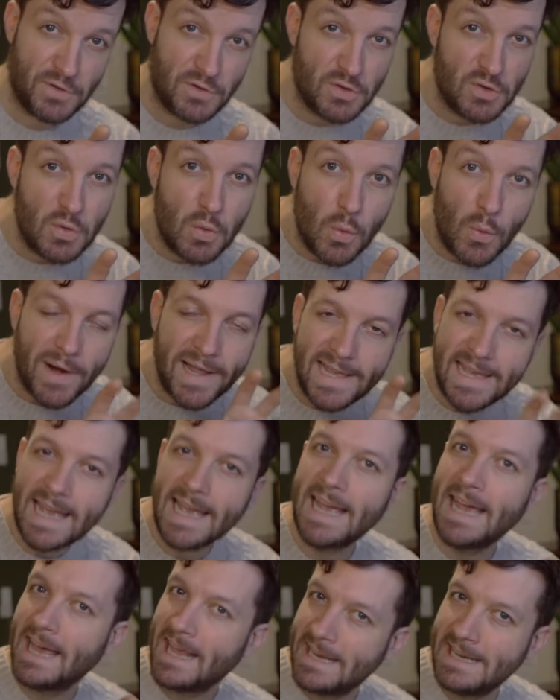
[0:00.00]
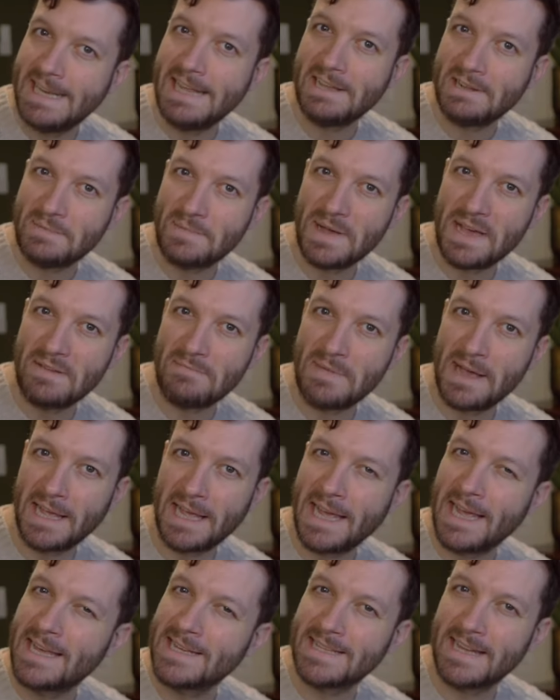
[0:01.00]
tweaking it a little bit,
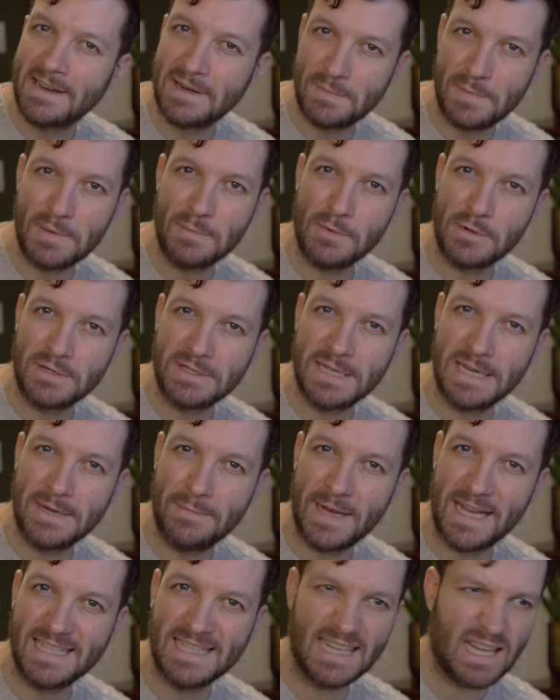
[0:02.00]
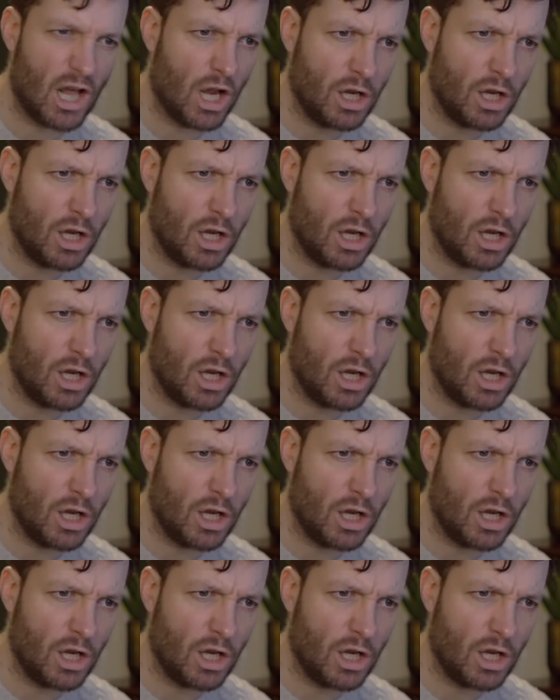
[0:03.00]
making it sound a bit more cinematic.